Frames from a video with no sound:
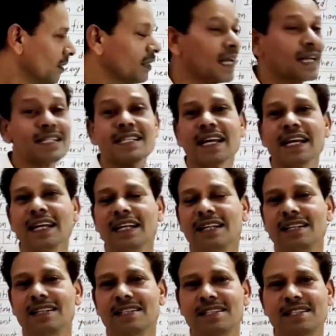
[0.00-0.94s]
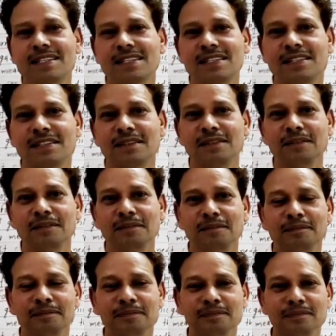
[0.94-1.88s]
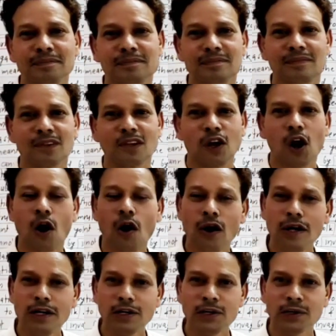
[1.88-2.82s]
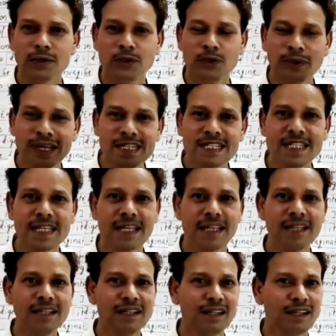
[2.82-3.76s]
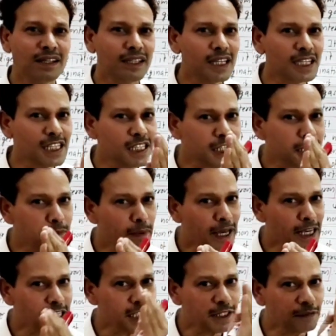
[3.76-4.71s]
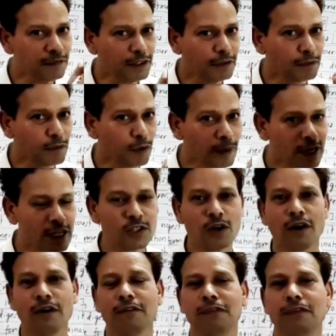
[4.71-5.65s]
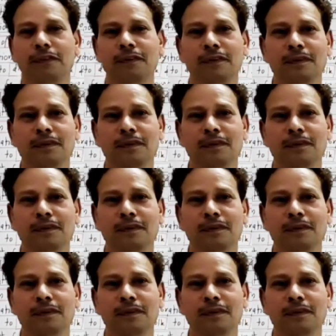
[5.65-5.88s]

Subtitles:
the cells, or you can say the specific movements of